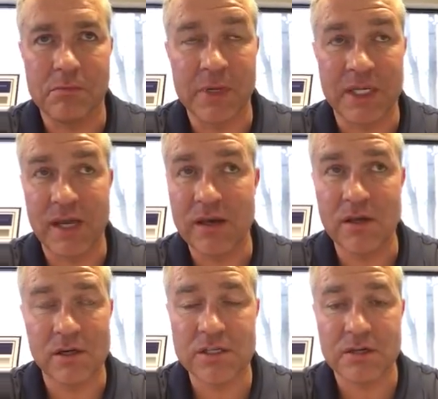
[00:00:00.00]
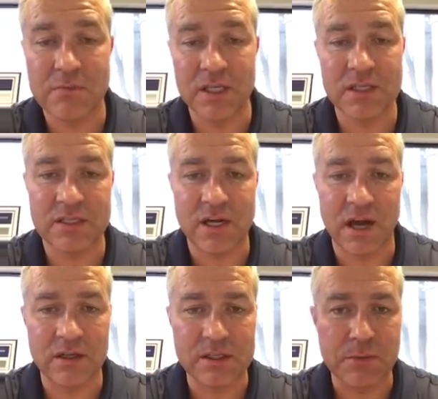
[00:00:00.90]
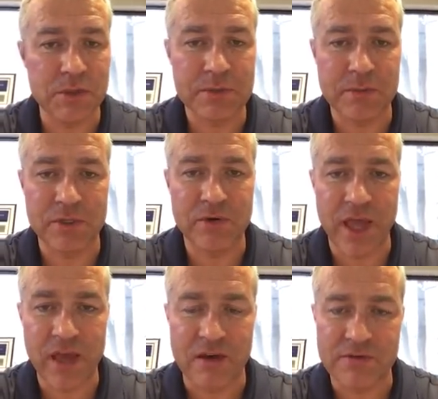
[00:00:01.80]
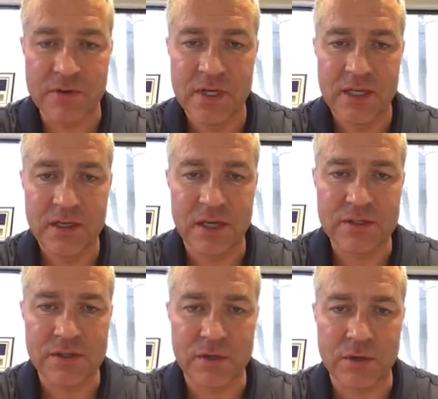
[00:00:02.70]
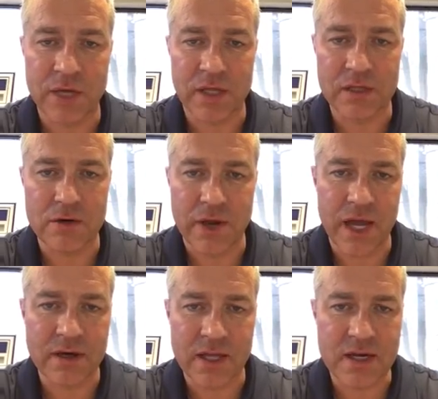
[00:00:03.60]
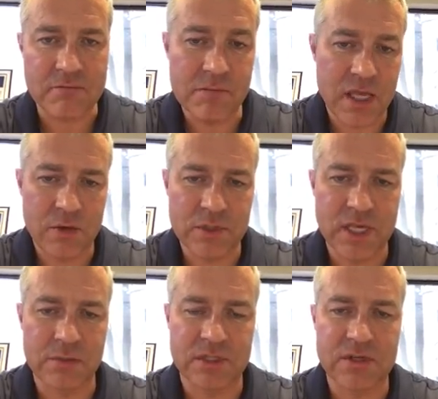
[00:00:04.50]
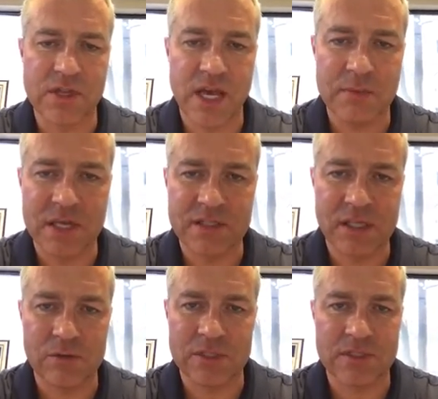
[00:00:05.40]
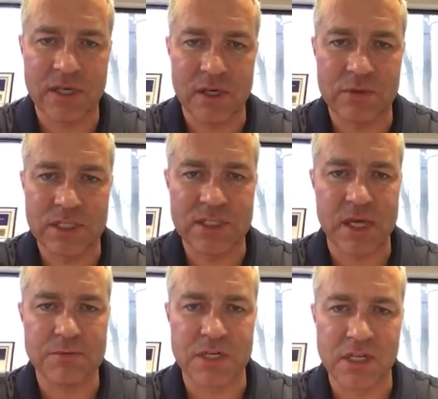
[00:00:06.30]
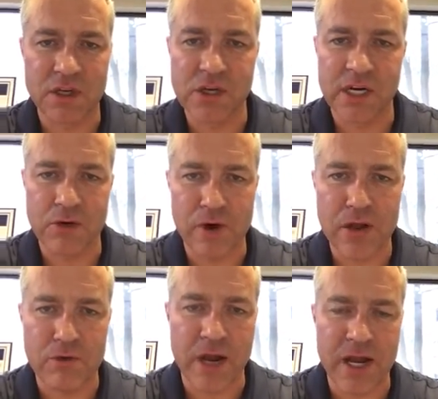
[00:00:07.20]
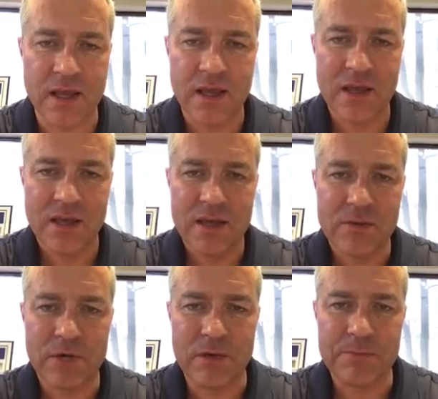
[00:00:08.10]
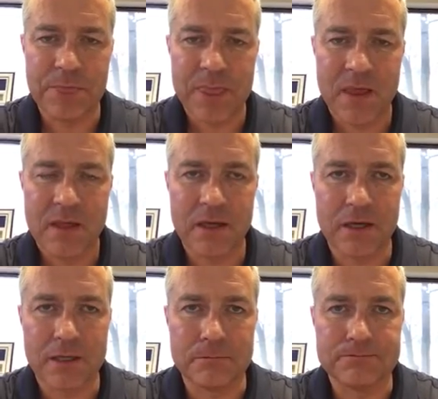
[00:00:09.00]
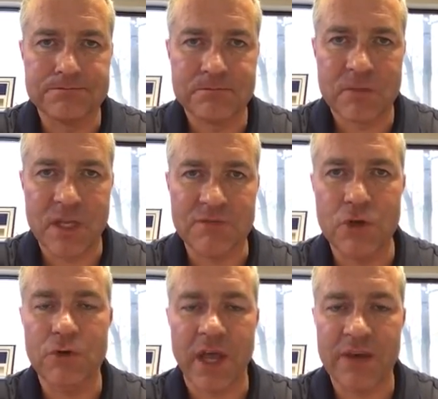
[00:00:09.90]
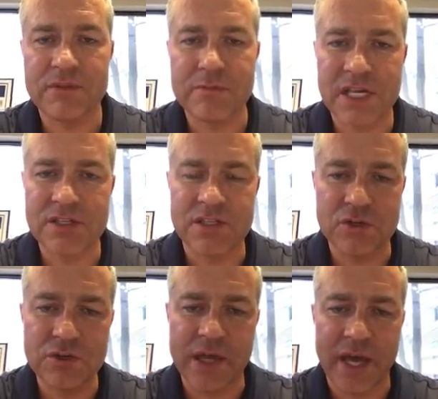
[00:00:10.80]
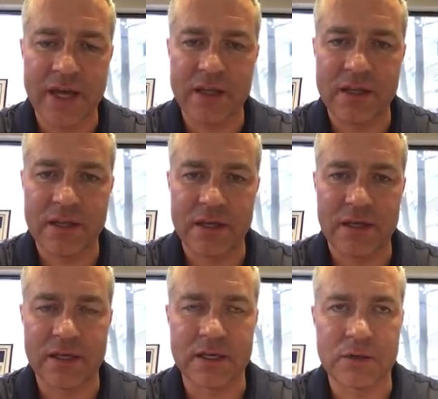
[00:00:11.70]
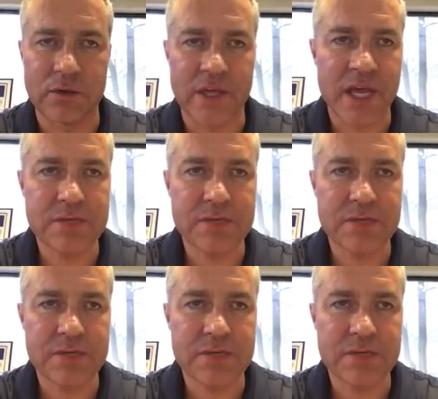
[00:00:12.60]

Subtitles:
but 10 years and millions of dollars, most people don't have. And so, you know, and he was able to do that because he was exceptionally good at grant writing. Well, if you don't have the means to do that, or the